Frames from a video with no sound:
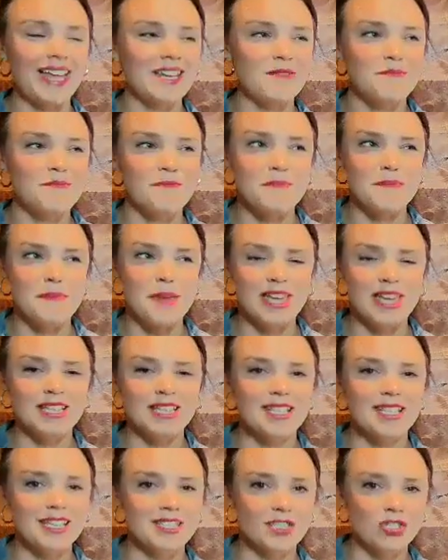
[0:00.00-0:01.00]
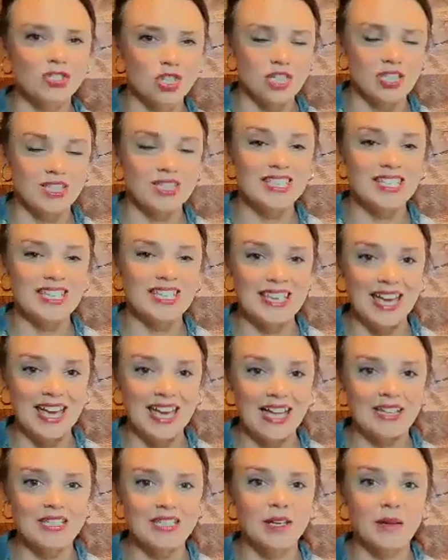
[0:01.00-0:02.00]
and it makes us just
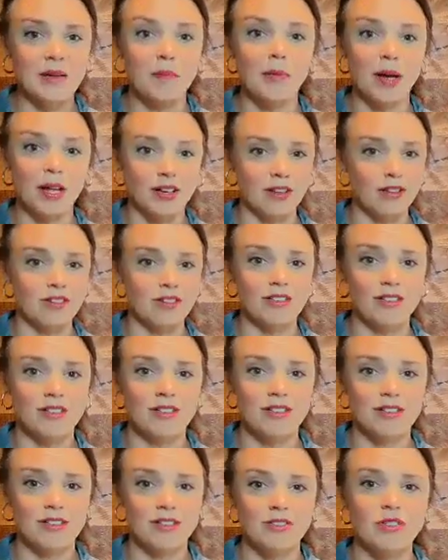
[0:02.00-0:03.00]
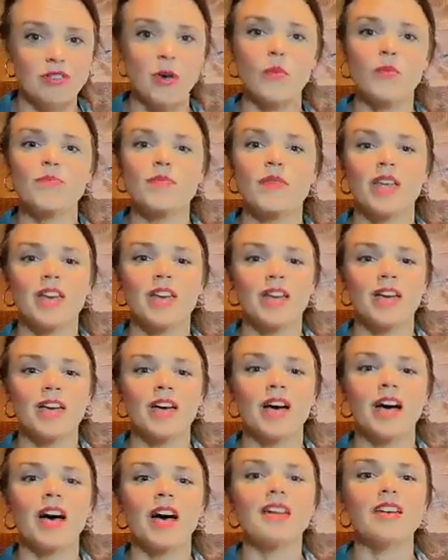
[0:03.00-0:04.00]
get muddled. So,
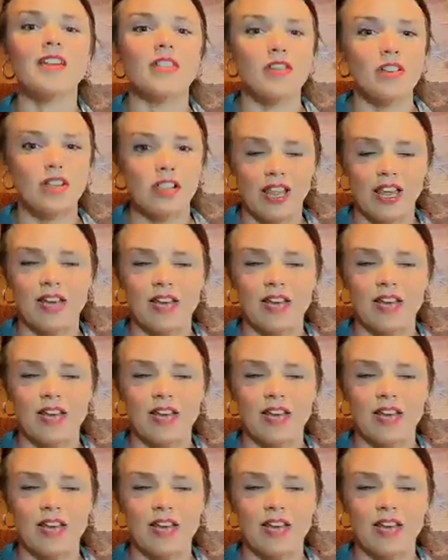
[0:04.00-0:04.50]
another